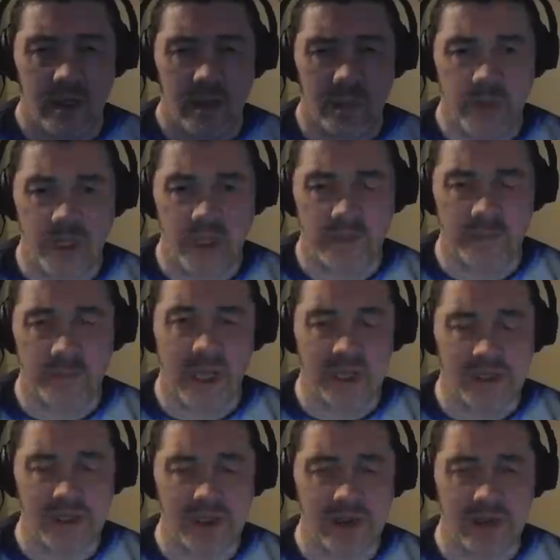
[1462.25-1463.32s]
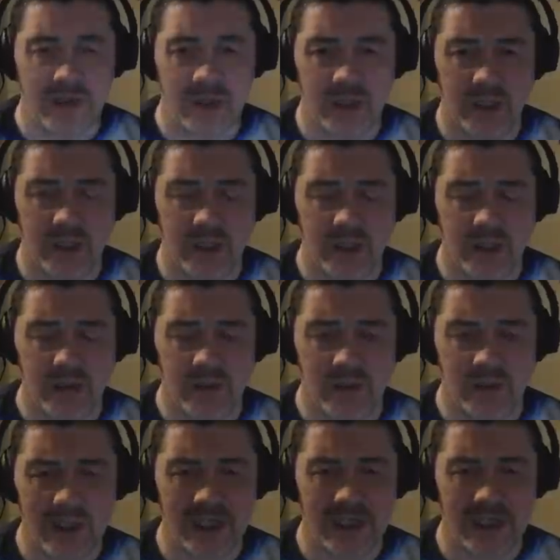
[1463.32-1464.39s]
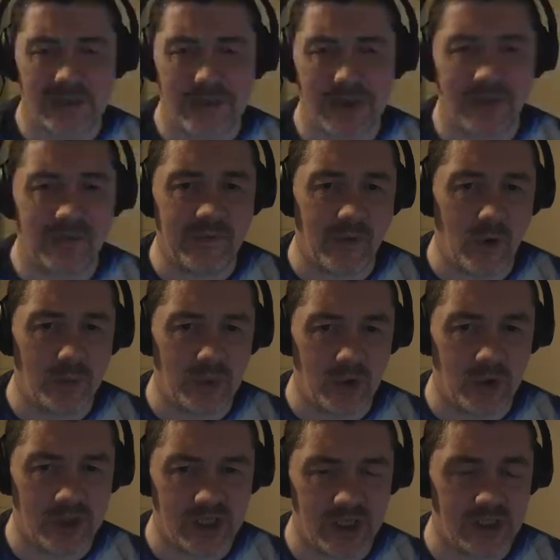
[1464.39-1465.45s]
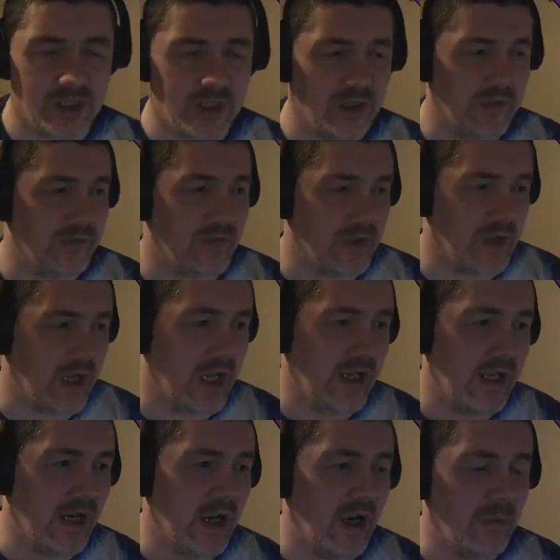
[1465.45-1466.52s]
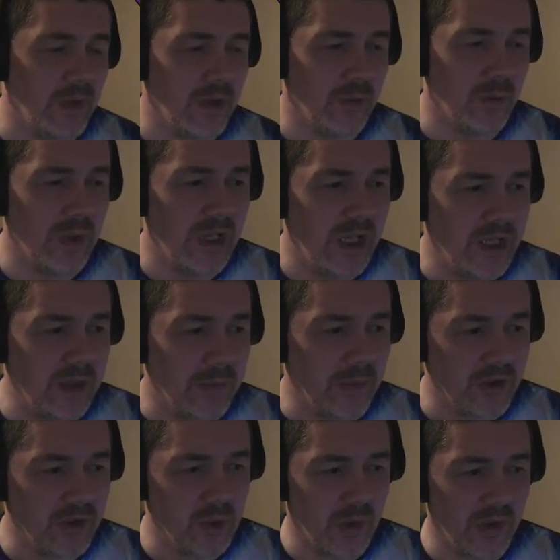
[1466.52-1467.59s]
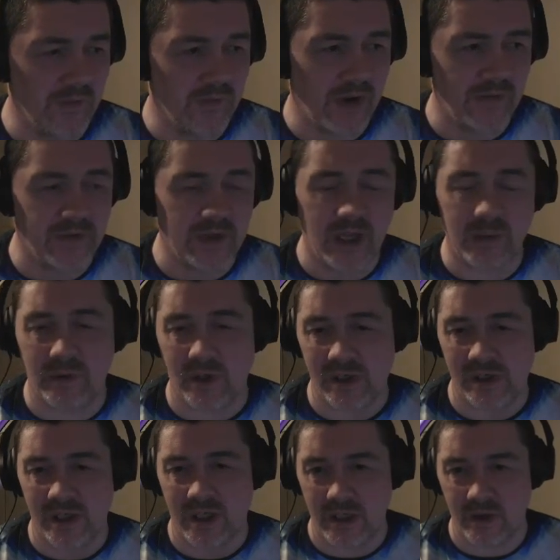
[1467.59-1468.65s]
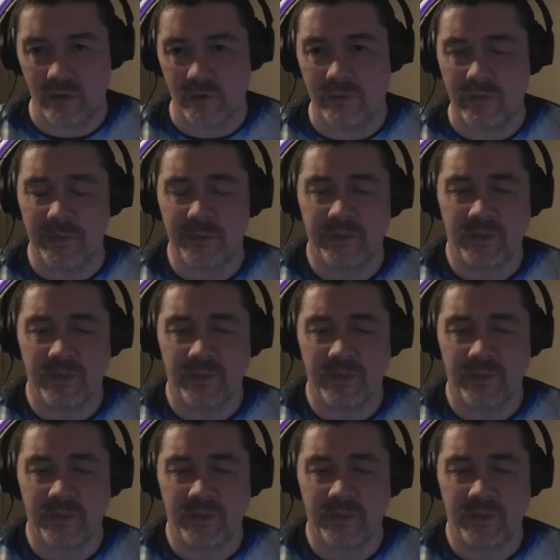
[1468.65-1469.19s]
We need basically, this is my thought process here for any army. We need about 25k plus in health.